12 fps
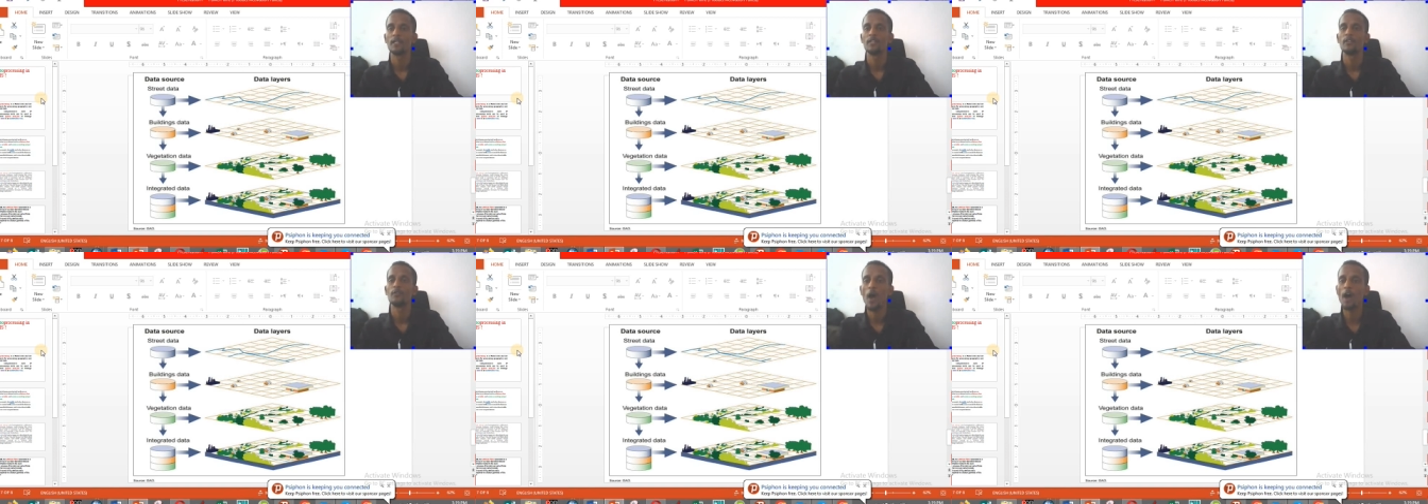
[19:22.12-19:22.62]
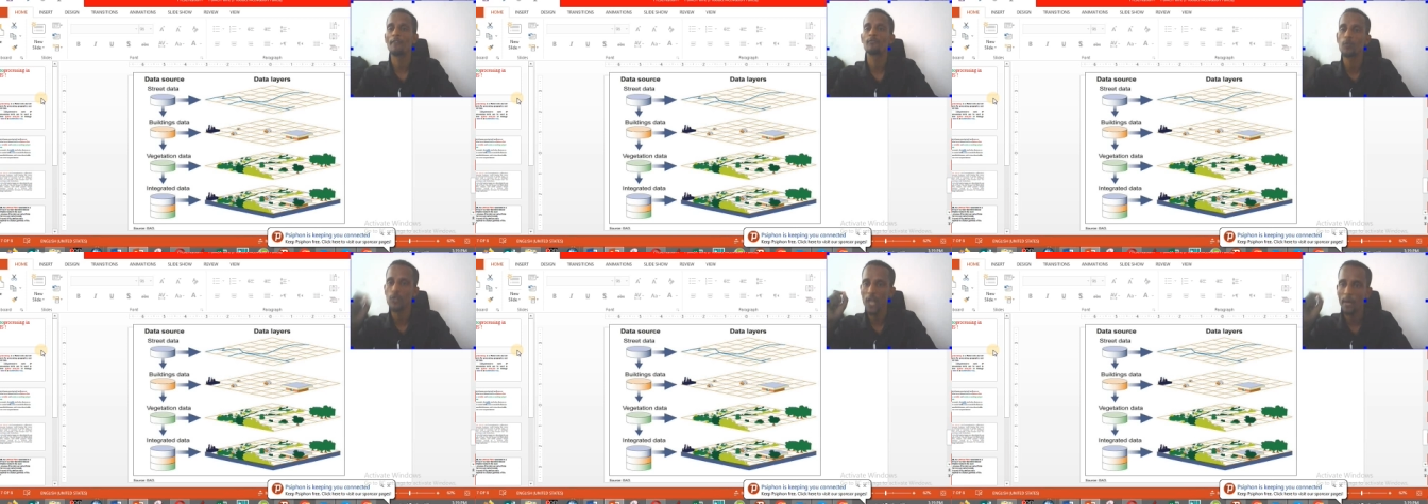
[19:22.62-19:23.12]
You have
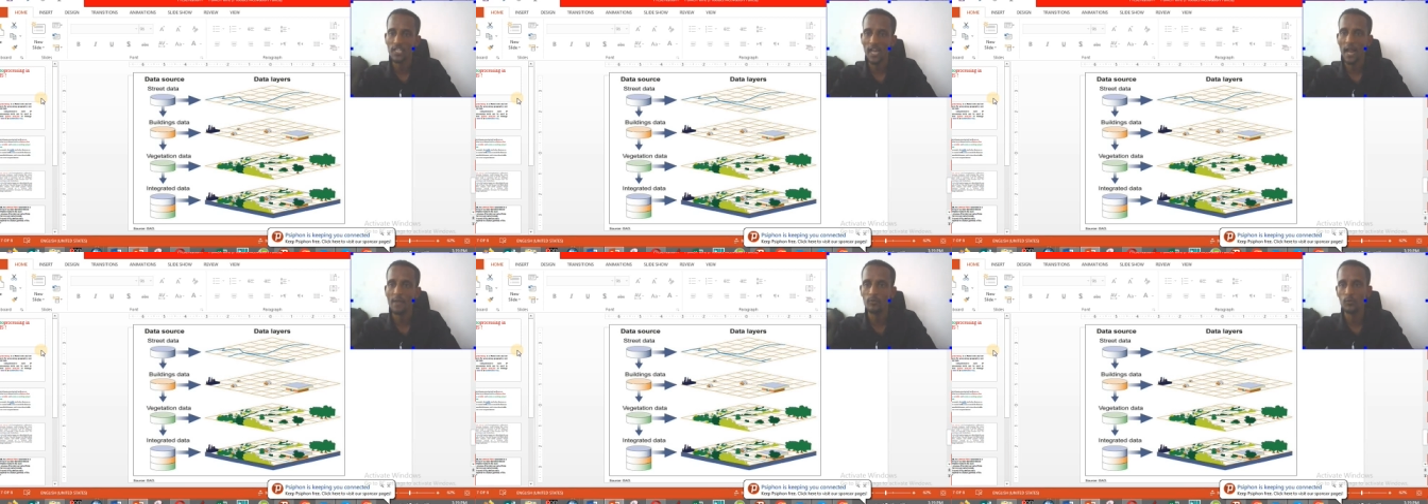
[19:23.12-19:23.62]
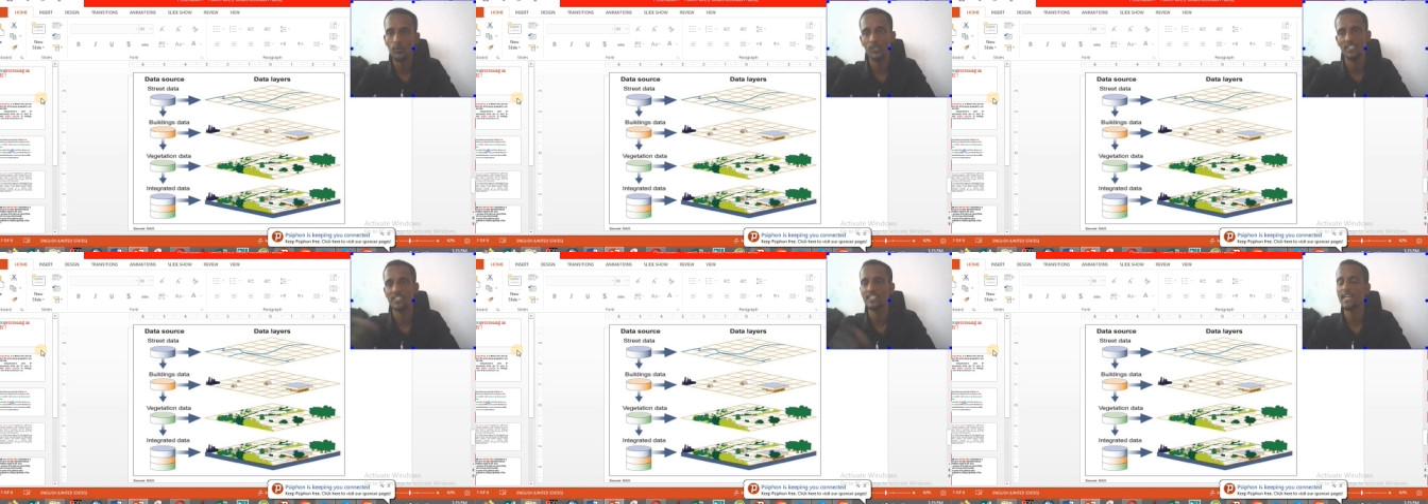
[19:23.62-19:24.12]
to subscribe to
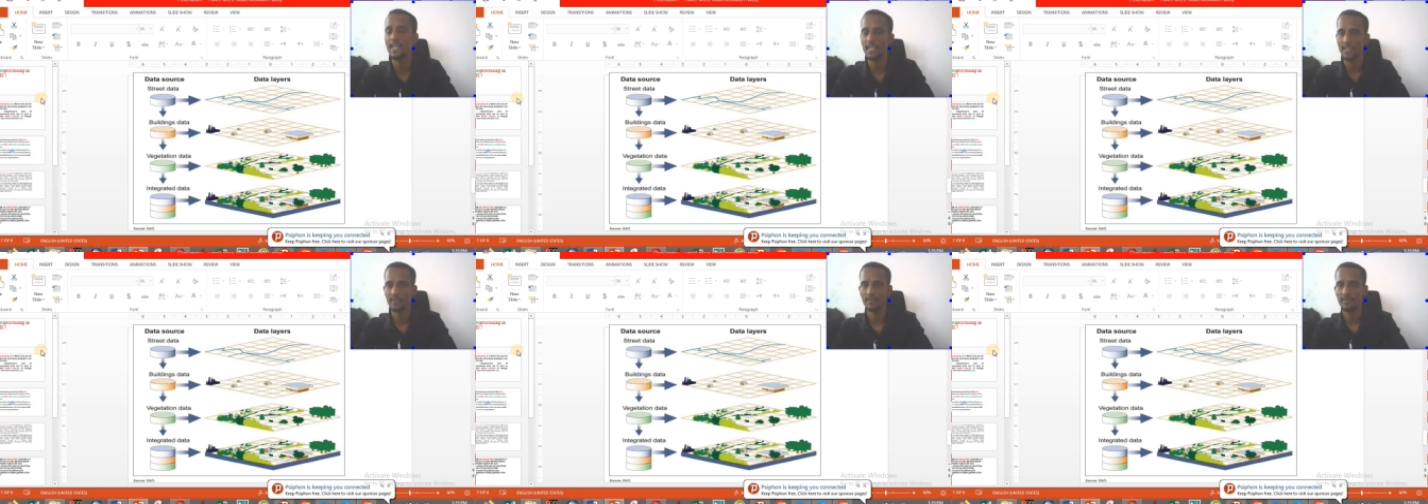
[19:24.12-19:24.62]
this channel.